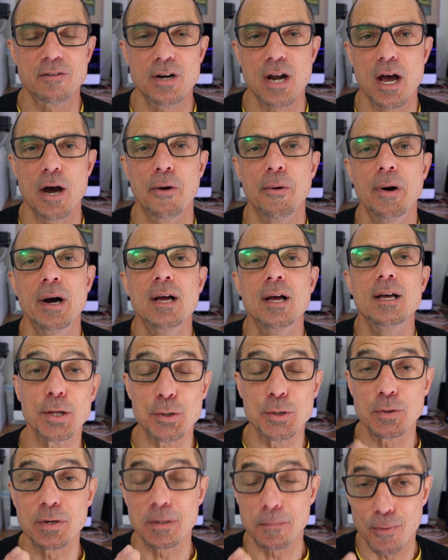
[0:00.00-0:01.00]
know.
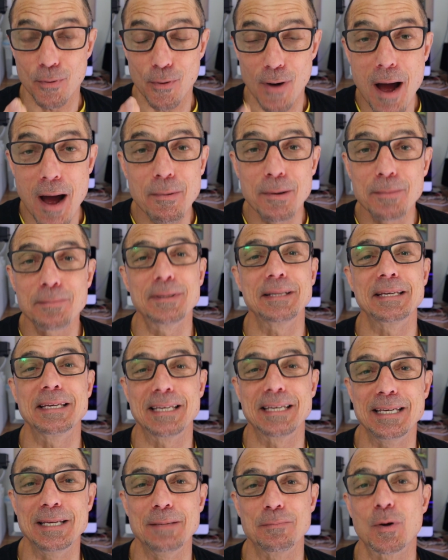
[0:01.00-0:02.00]
You could probably
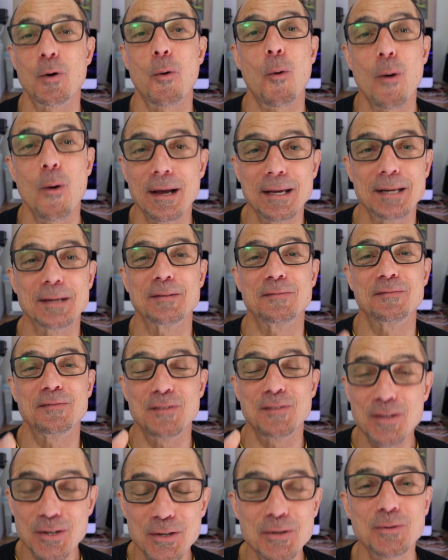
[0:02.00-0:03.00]
keep quite a
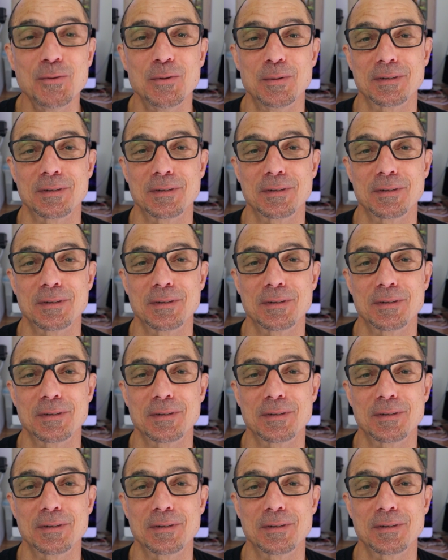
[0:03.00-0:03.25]
few